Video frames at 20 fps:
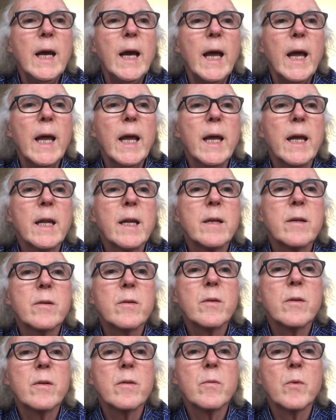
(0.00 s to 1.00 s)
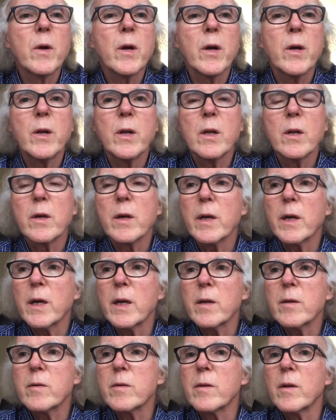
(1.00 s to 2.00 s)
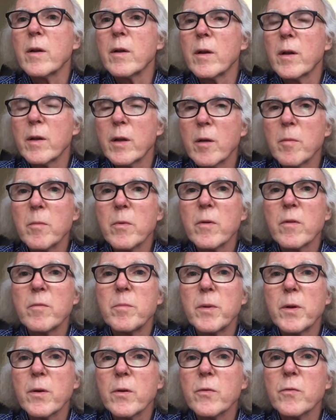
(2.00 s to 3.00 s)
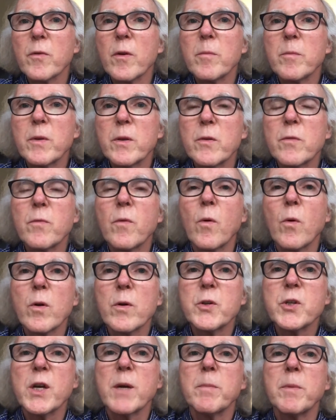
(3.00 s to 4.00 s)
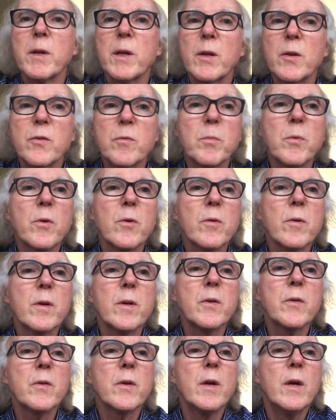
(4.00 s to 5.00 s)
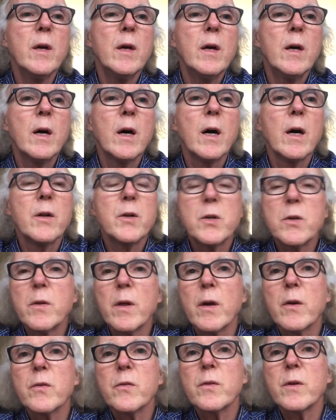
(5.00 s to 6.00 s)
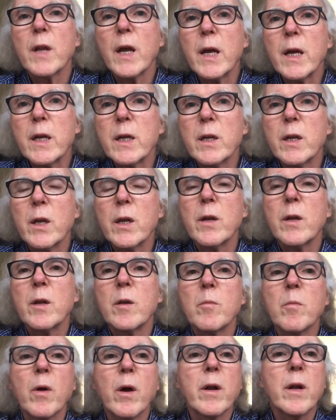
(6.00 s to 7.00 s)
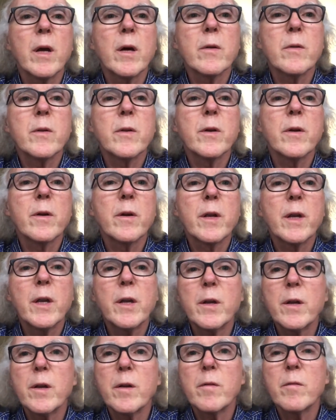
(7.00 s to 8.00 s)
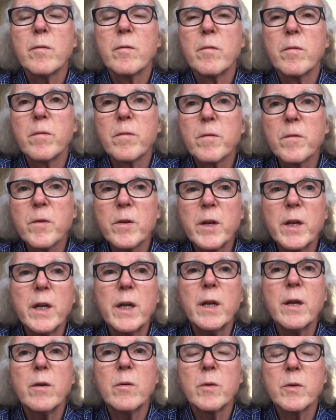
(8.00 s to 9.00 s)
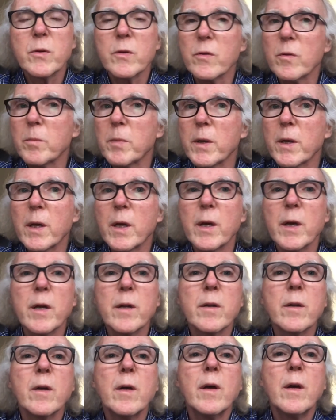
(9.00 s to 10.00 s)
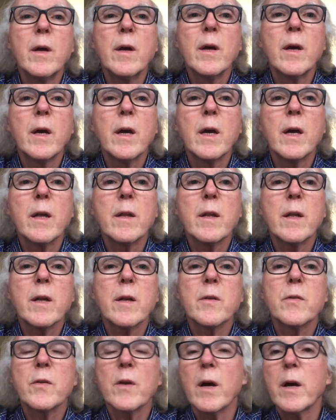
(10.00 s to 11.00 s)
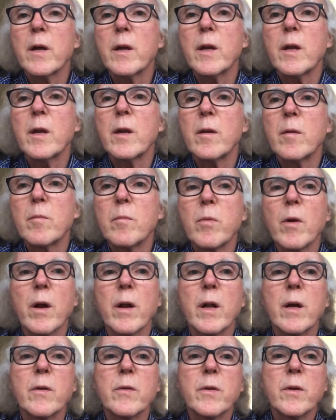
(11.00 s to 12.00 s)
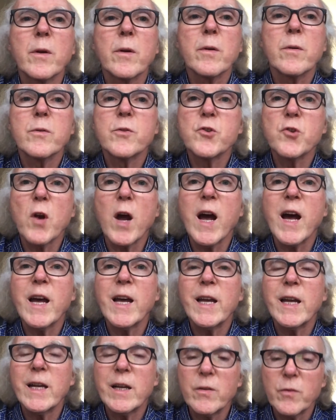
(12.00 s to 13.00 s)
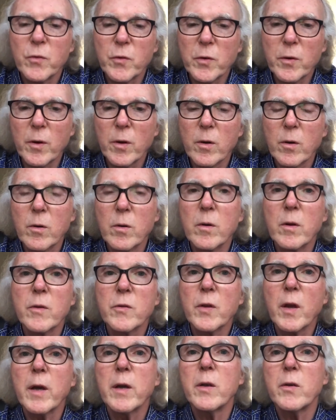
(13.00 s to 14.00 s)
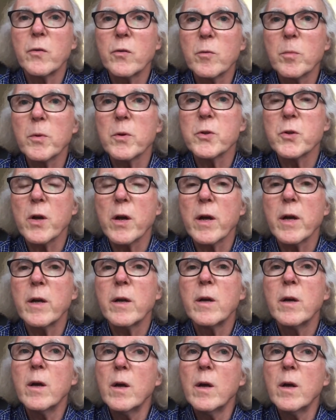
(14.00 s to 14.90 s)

And we're going to look at a number of beers from these four Japanese breweries. In 2009, Kirin brought out their Kirin Free, which is a big hit. And then Asahi brought out their Dry Zero. Asahi Super Dry